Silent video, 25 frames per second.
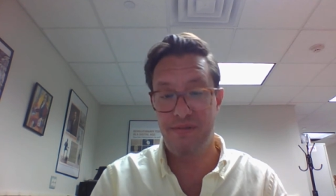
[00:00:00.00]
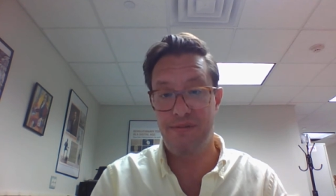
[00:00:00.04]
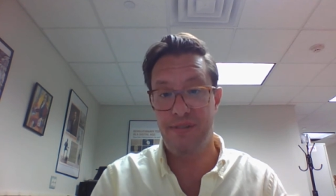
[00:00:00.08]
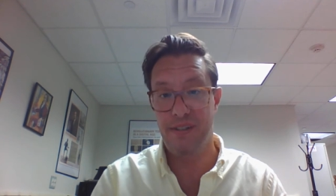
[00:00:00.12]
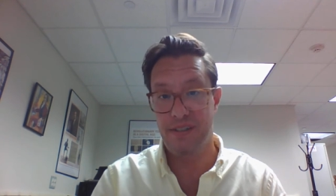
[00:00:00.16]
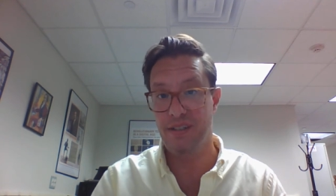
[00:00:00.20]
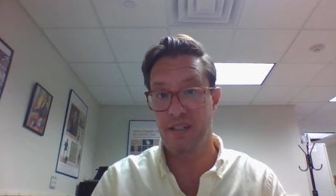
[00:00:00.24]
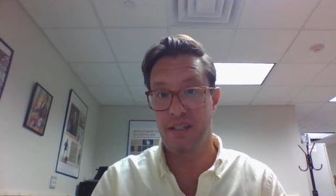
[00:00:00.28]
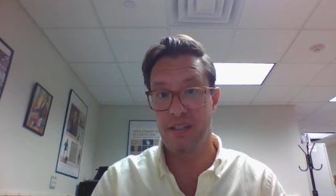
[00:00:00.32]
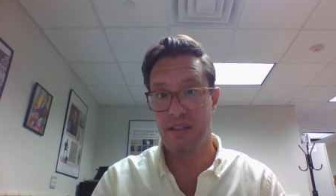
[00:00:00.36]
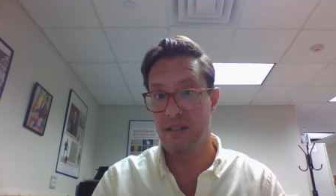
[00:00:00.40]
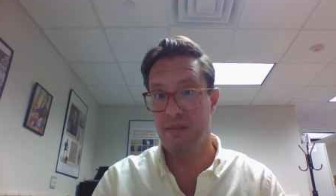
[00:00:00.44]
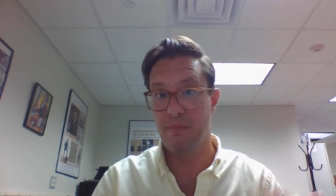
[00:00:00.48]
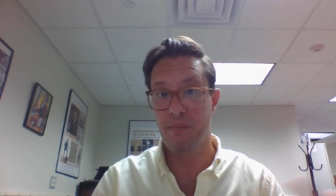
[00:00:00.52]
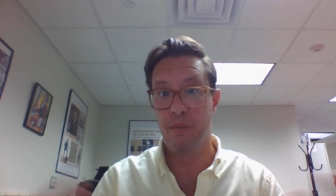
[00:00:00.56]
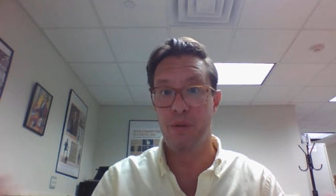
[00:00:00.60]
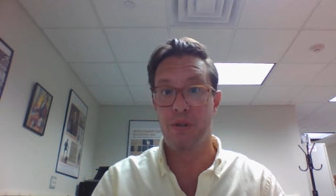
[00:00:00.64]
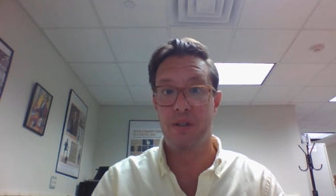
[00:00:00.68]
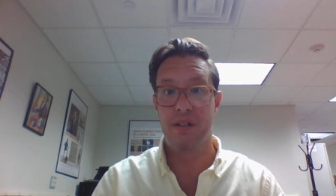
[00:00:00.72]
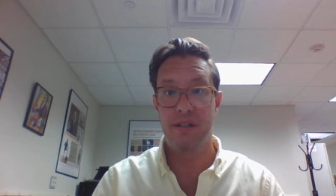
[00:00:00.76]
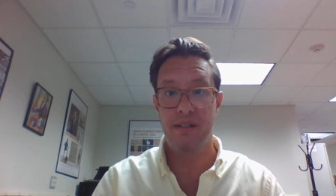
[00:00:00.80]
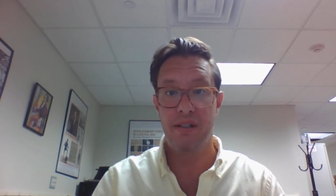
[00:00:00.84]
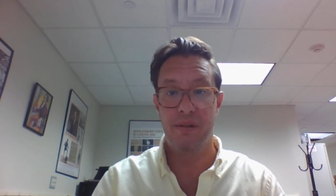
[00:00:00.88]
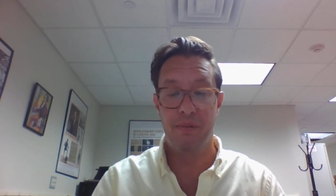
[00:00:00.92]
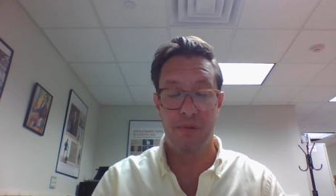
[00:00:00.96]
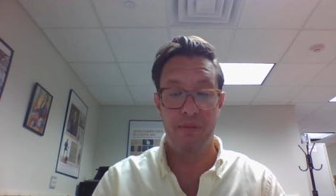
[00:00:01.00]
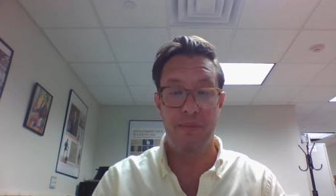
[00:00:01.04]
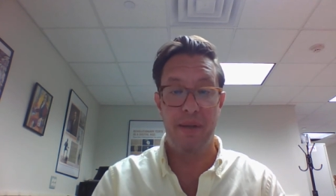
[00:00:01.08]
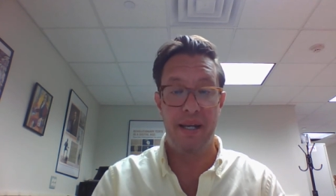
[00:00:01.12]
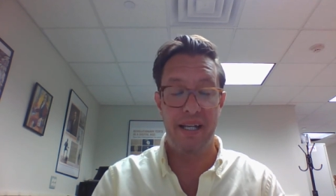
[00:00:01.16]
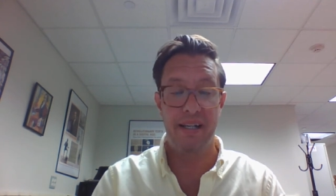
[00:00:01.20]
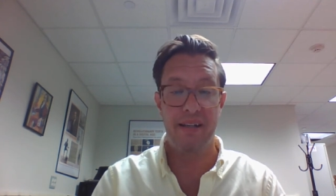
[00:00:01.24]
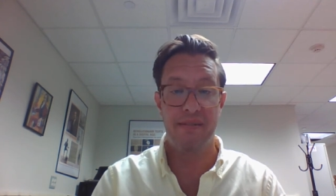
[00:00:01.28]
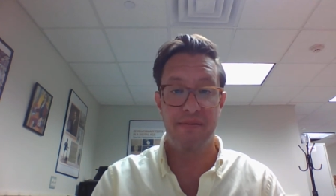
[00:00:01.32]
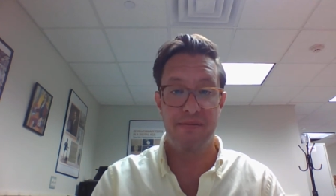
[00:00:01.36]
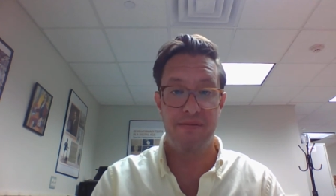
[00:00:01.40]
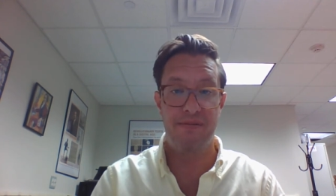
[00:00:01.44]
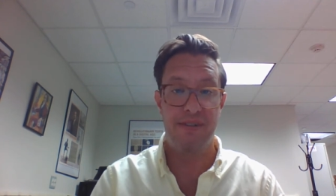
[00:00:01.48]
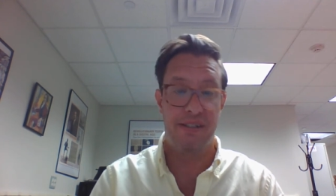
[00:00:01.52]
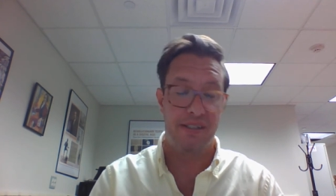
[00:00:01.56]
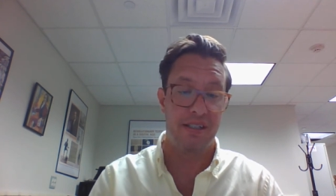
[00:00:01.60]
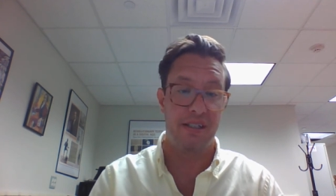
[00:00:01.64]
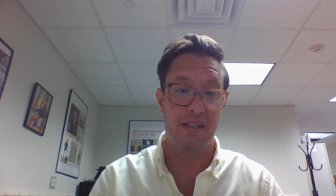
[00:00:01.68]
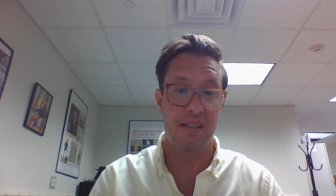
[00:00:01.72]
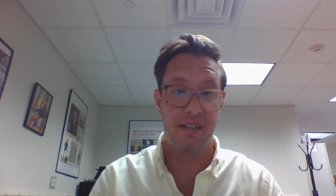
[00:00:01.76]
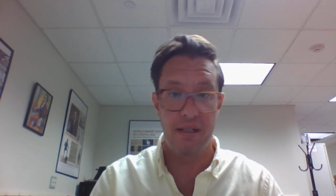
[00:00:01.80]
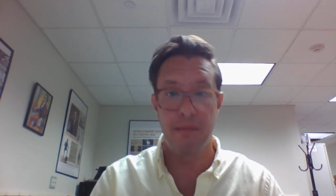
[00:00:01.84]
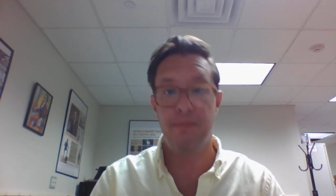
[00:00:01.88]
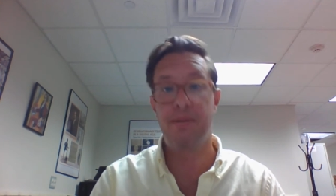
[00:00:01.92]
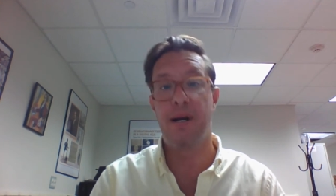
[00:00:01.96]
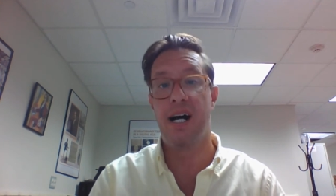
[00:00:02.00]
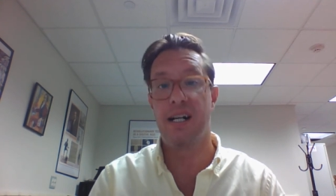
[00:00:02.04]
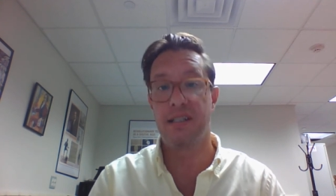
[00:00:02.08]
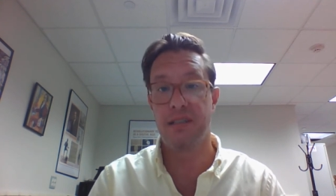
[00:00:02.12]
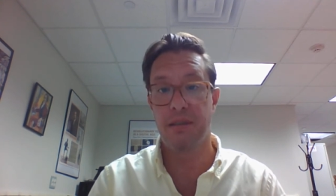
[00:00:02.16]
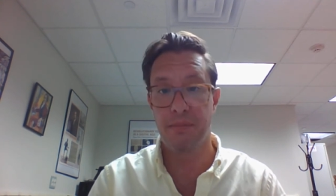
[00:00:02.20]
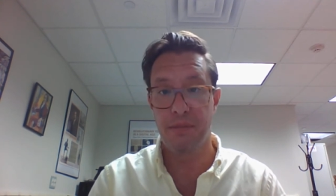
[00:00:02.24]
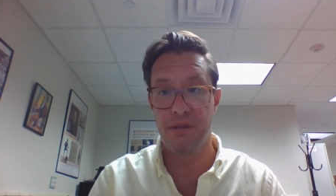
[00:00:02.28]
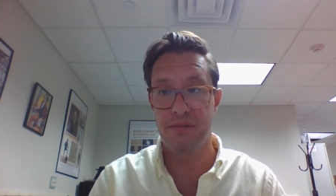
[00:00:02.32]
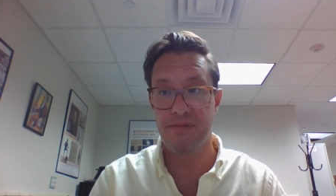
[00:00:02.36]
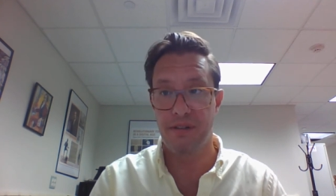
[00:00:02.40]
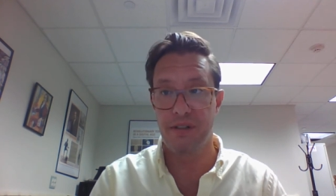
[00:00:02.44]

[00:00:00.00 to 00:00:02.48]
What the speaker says: it would make it physically impossible